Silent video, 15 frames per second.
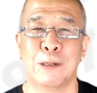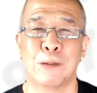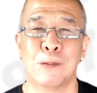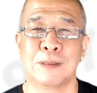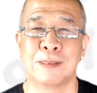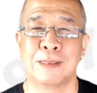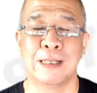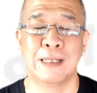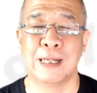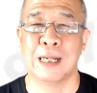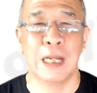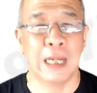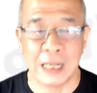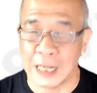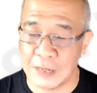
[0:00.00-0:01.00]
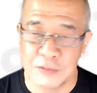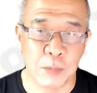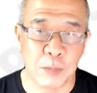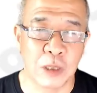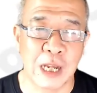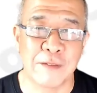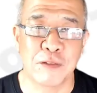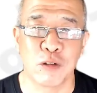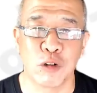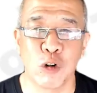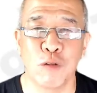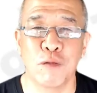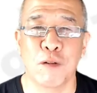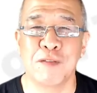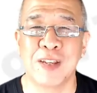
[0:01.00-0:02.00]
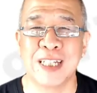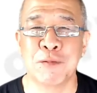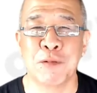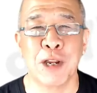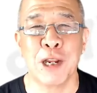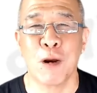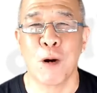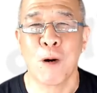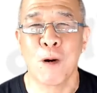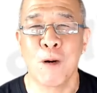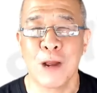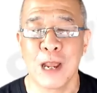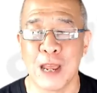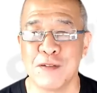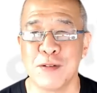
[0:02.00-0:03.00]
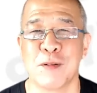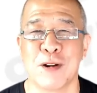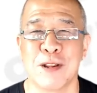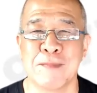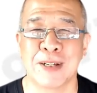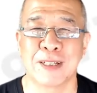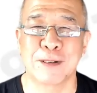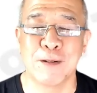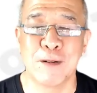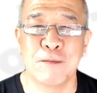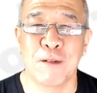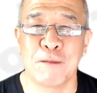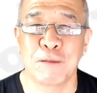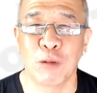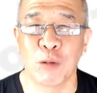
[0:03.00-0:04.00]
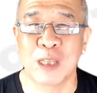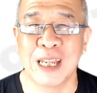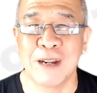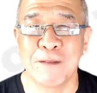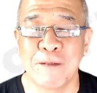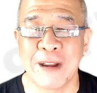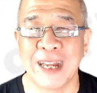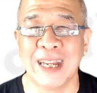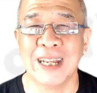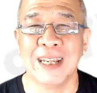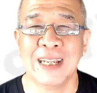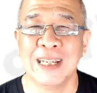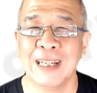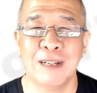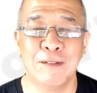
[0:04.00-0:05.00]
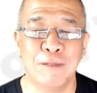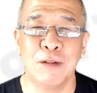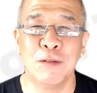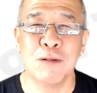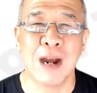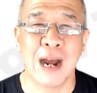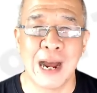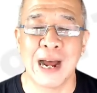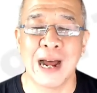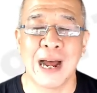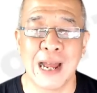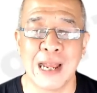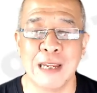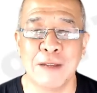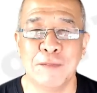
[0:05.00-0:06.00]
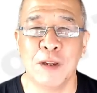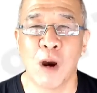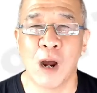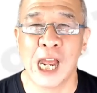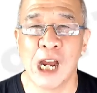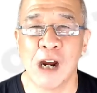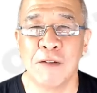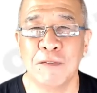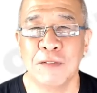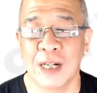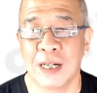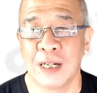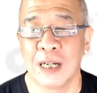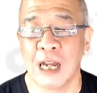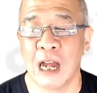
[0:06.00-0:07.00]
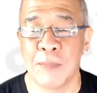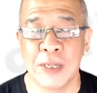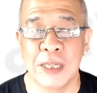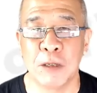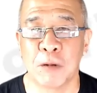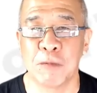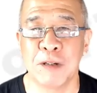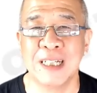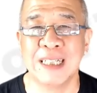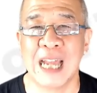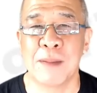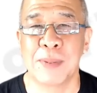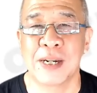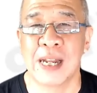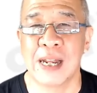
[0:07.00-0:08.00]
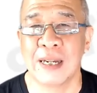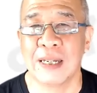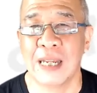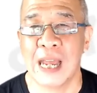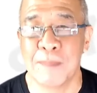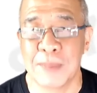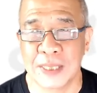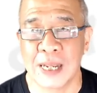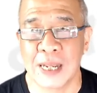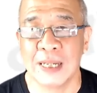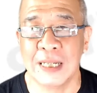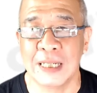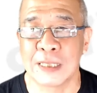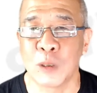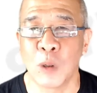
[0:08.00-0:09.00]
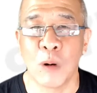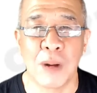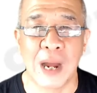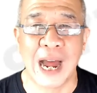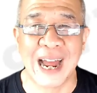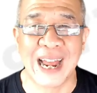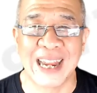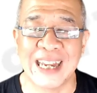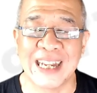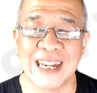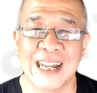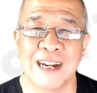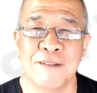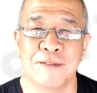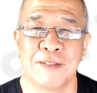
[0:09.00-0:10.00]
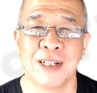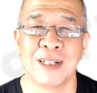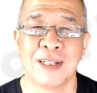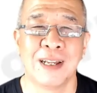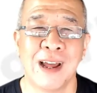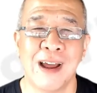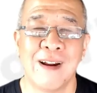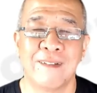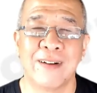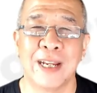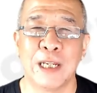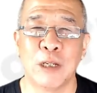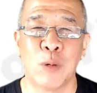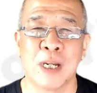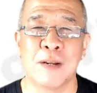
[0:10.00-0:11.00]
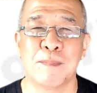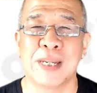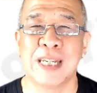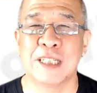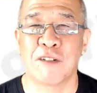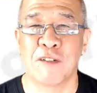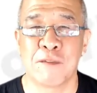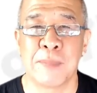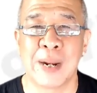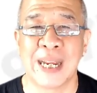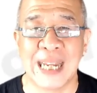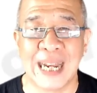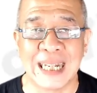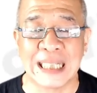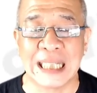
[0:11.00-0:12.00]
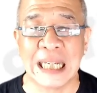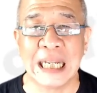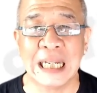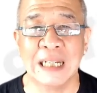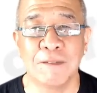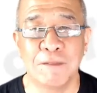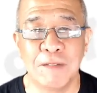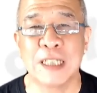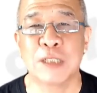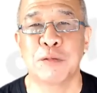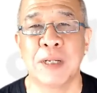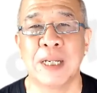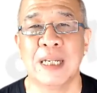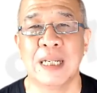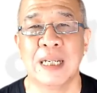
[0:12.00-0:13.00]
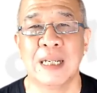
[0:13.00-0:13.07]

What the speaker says: say that, hey, everybody have to go for fixed rate or everybody must go for floating rate. If your health, your risk appetite is not high enough, right, you want a peace of mind, I think fixed rate